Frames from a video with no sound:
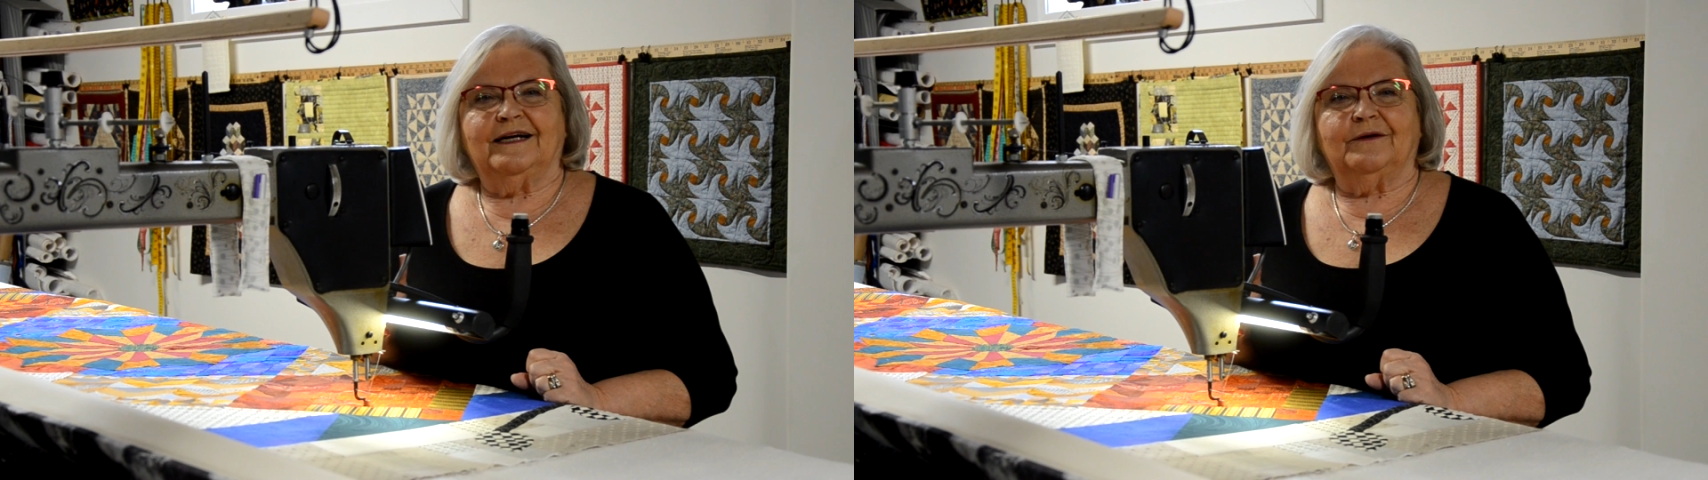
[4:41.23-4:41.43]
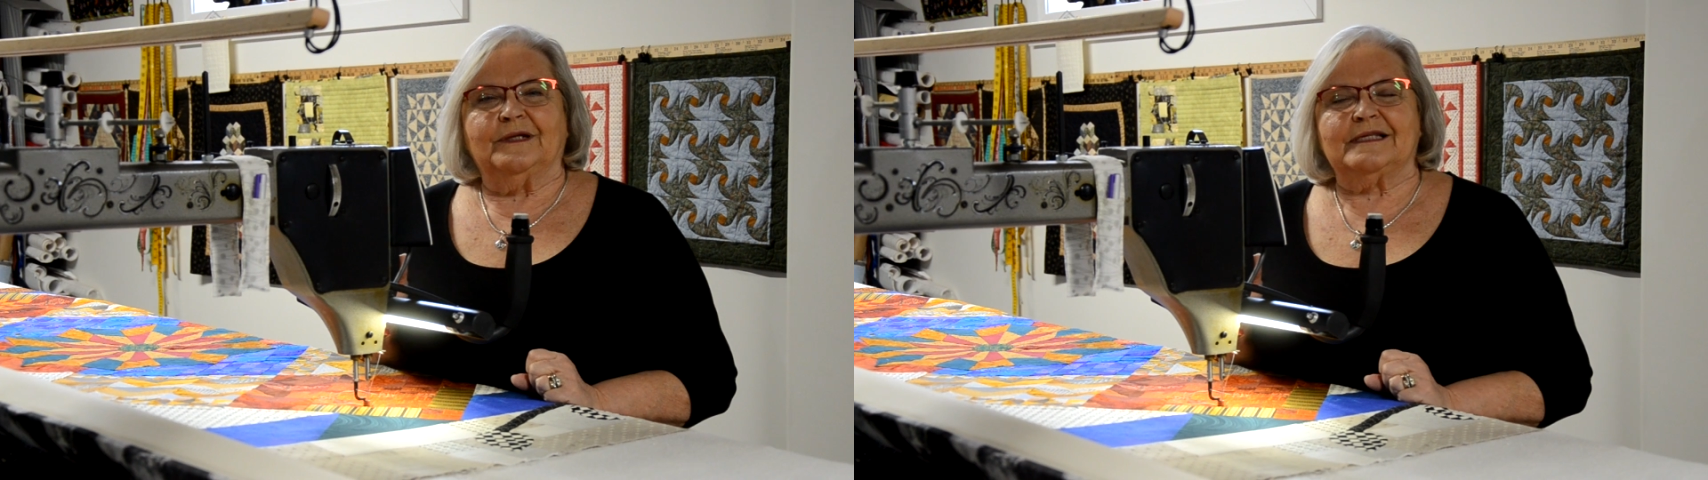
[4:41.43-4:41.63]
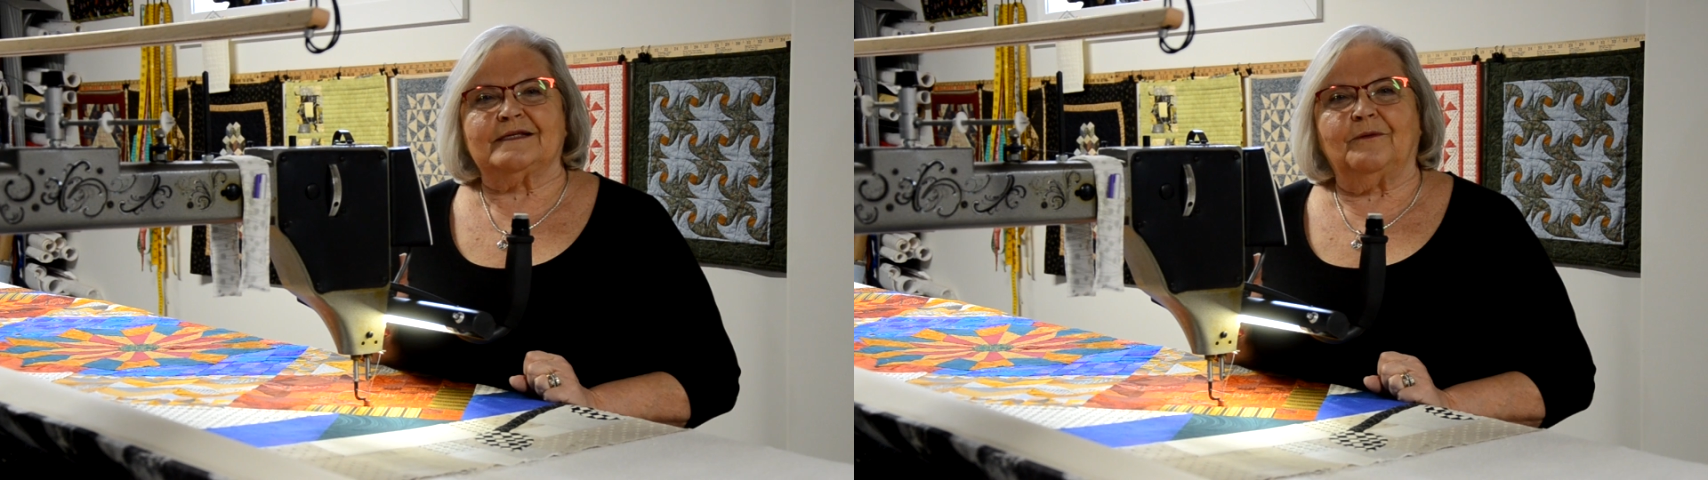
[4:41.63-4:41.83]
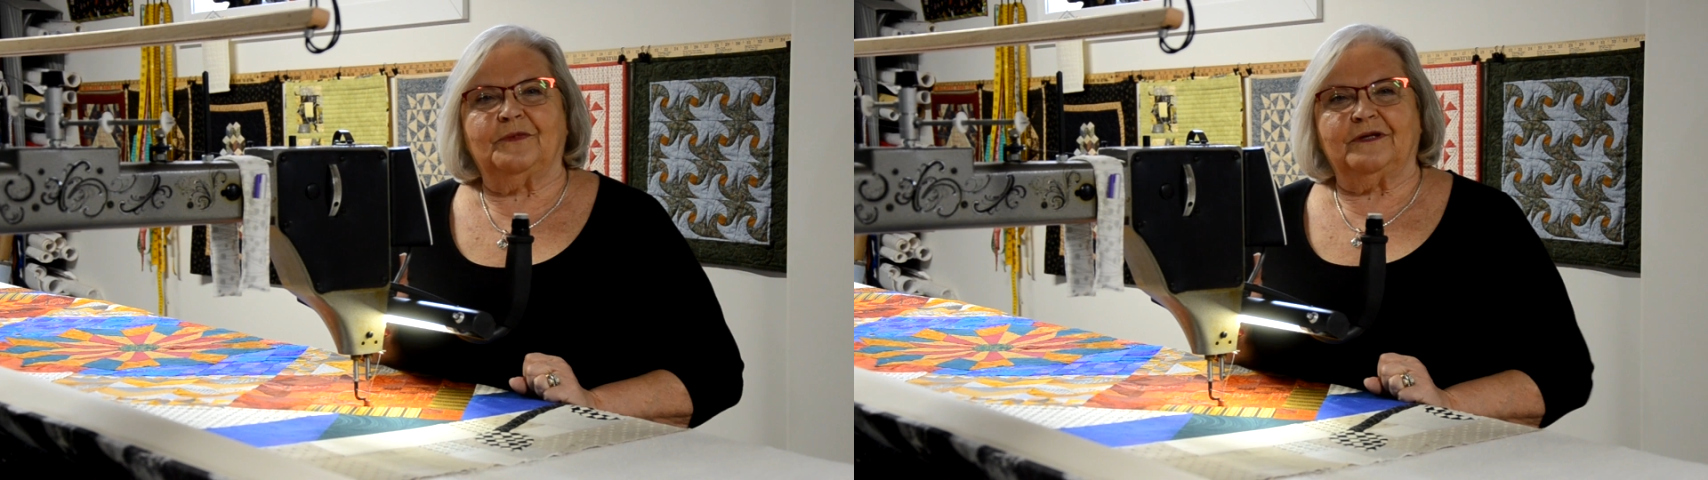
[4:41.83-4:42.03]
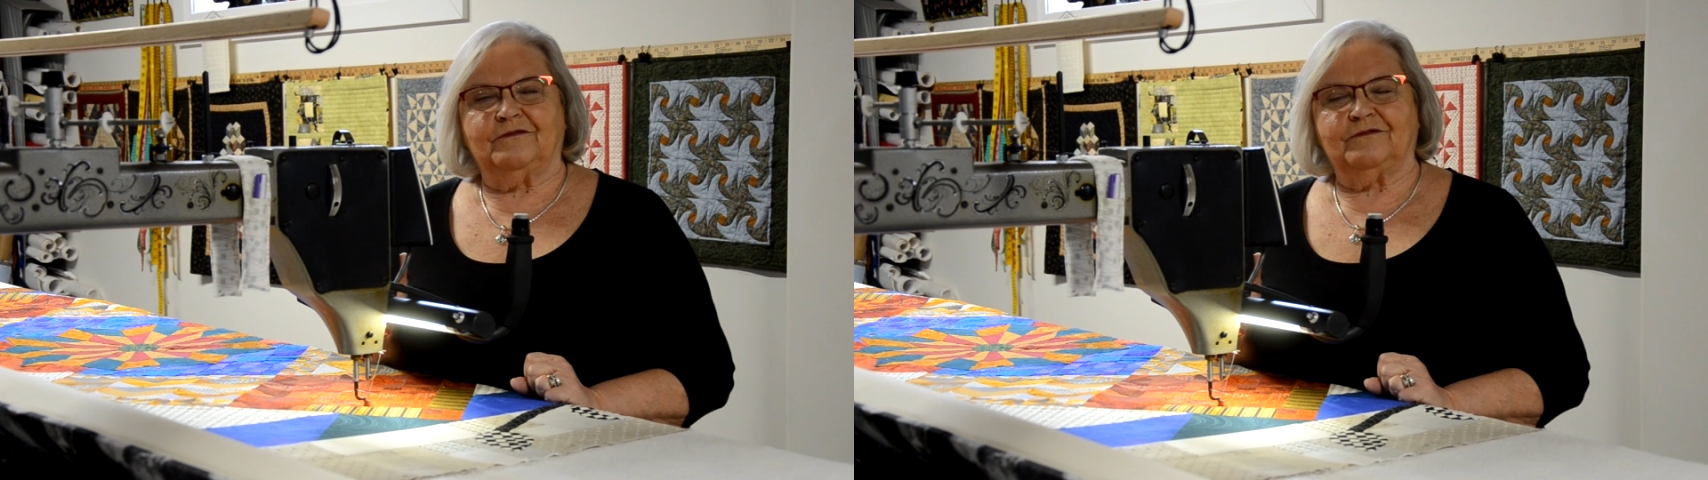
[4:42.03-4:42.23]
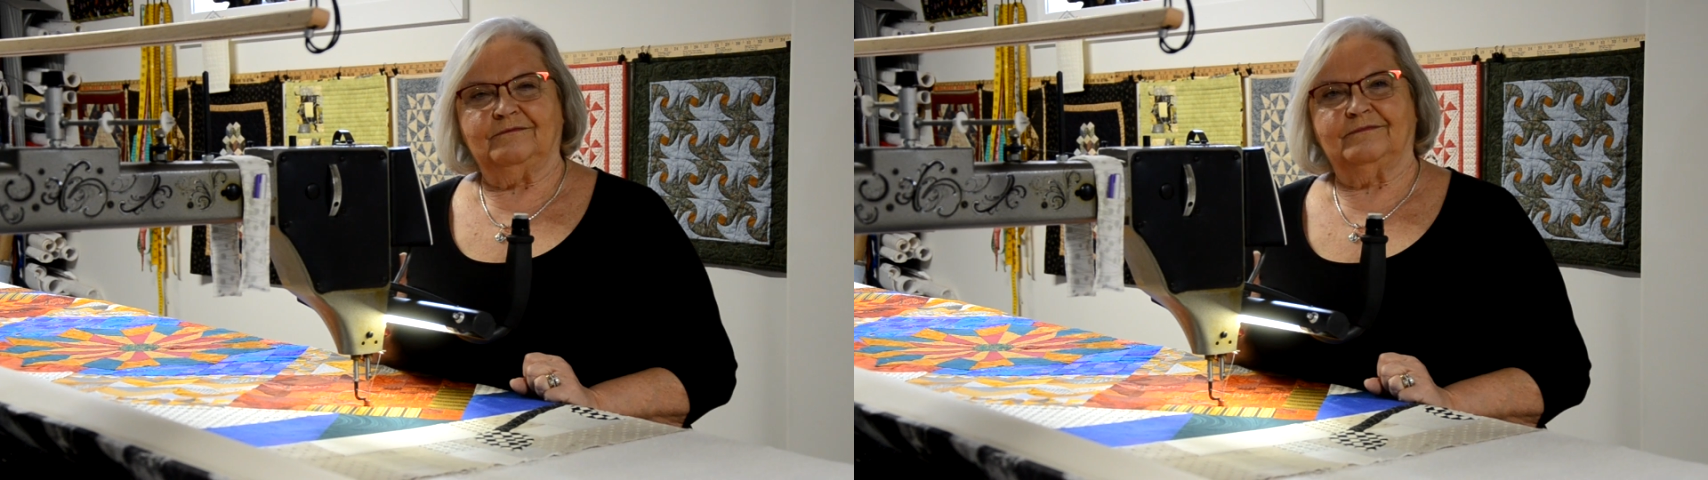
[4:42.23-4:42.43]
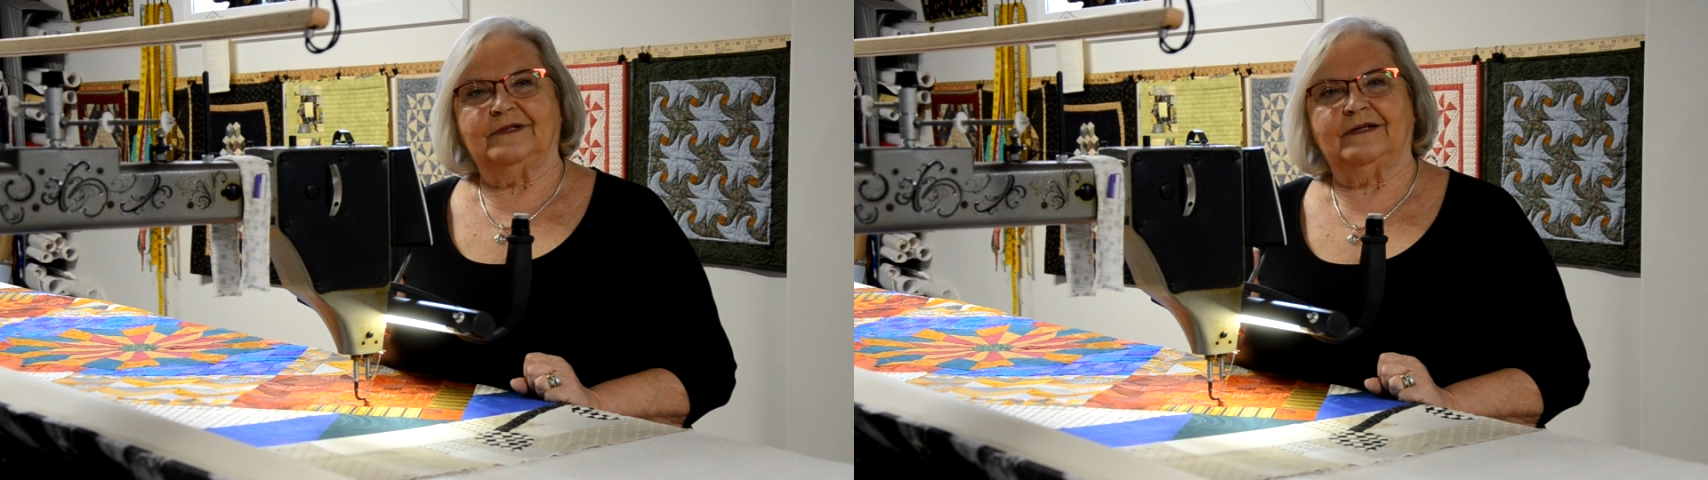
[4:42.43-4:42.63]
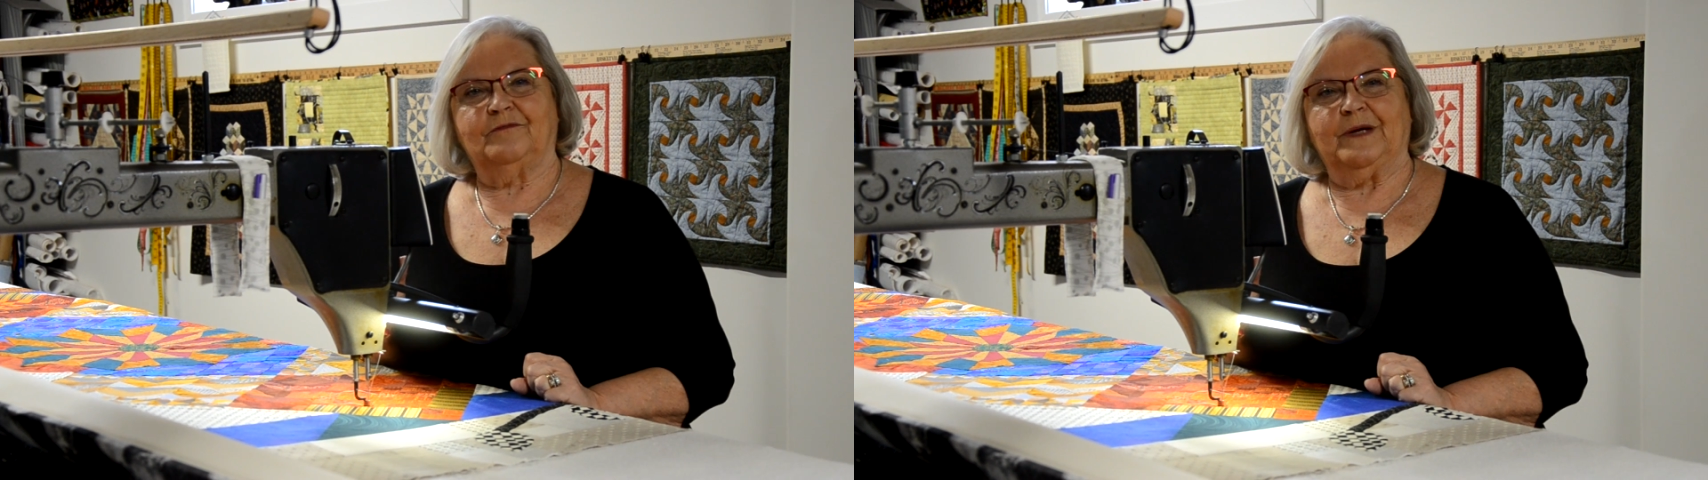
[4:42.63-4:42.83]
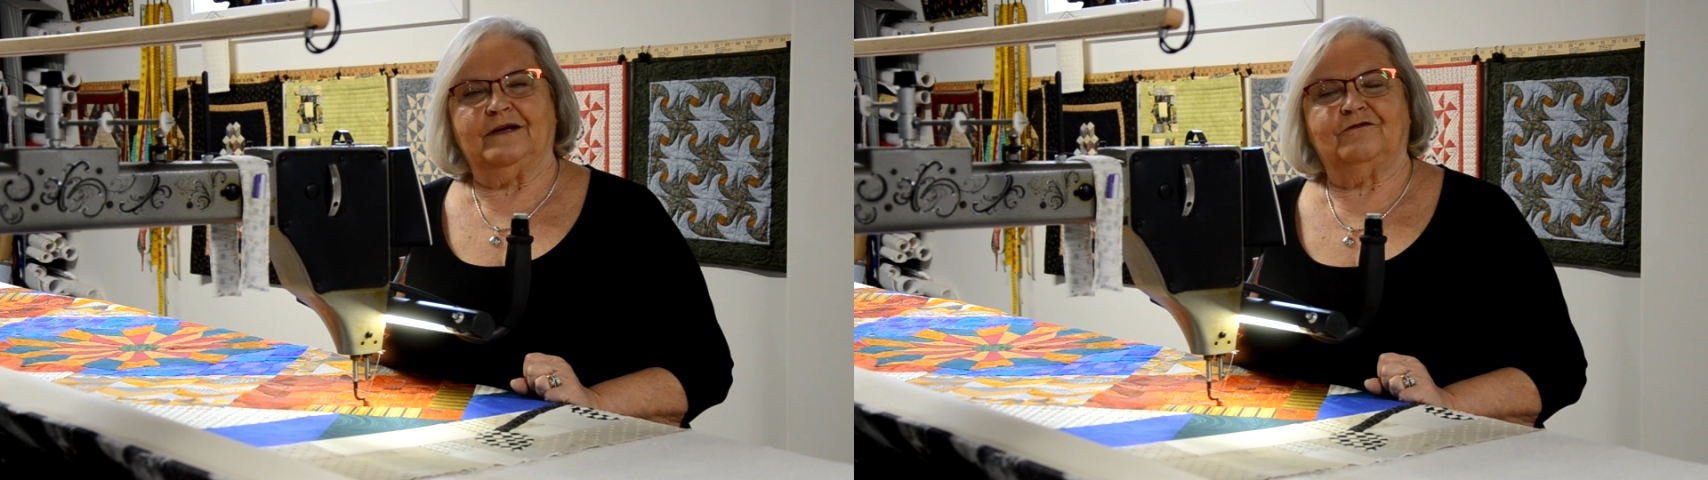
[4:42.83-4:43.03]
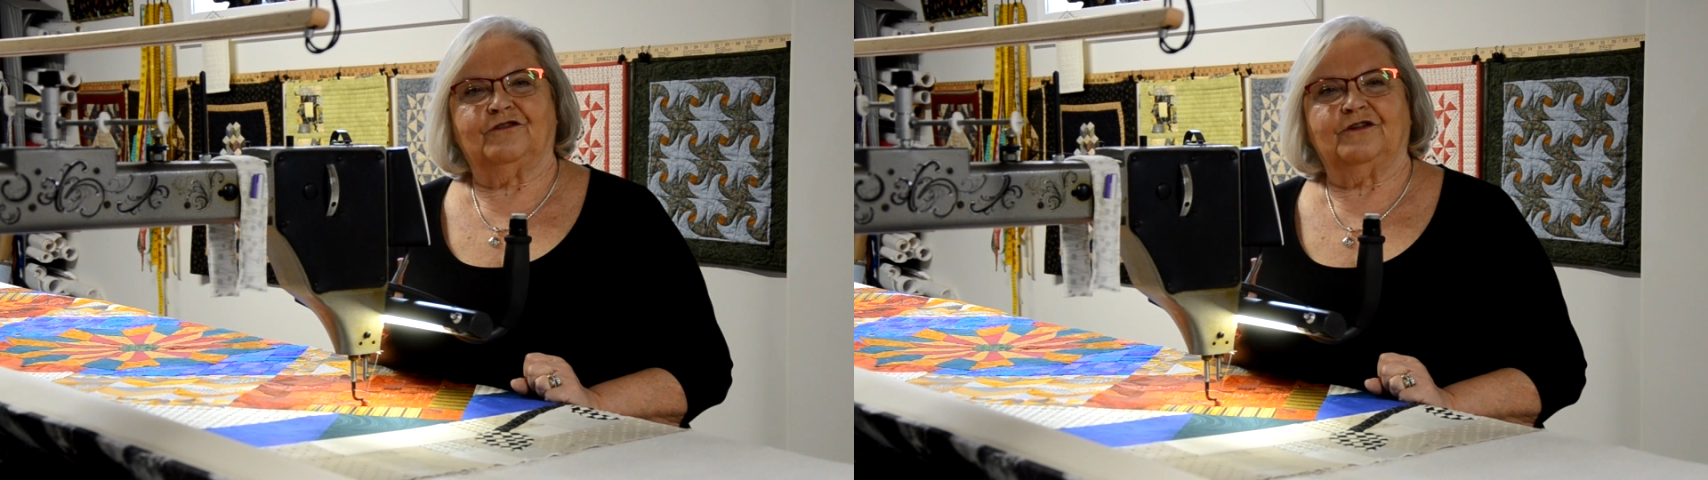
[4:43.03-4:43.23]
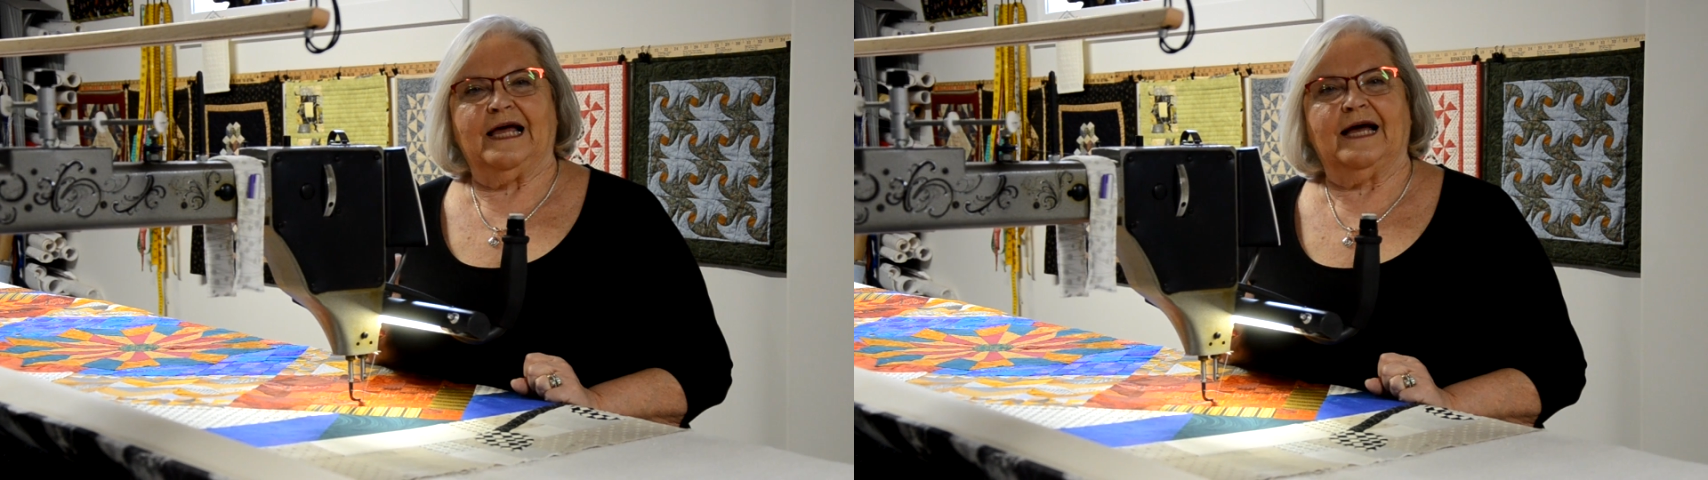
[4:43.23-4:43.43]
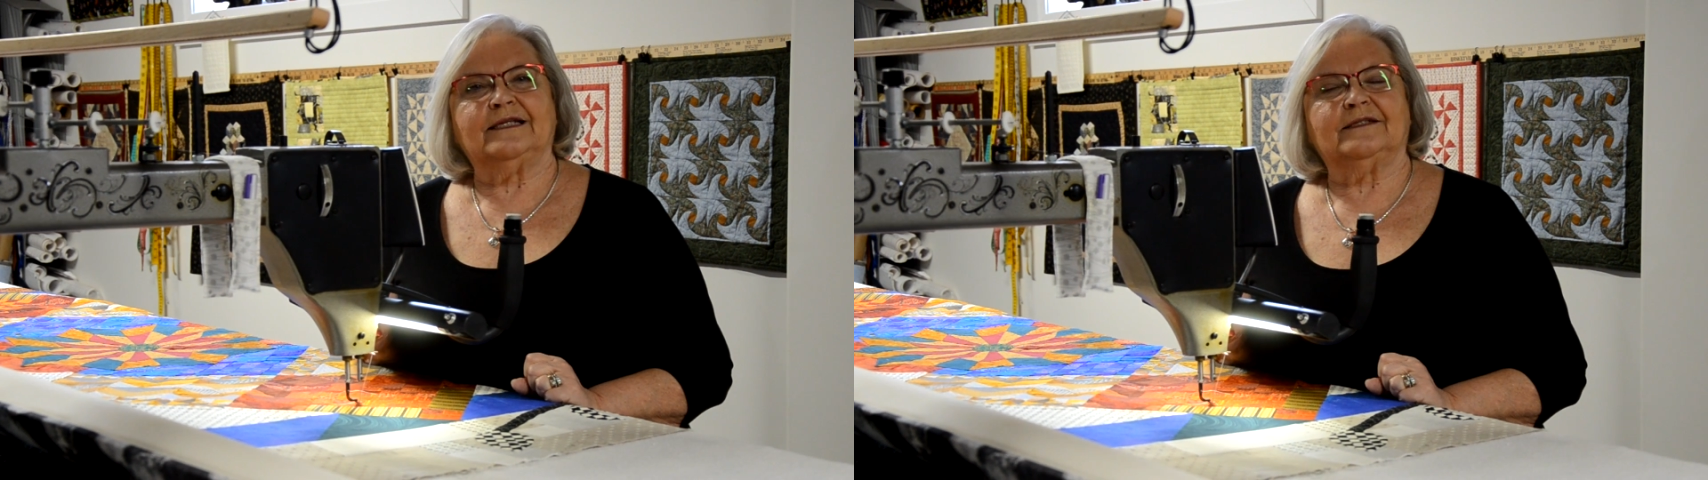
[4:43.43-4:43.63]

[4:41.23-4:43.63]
with something they've made for that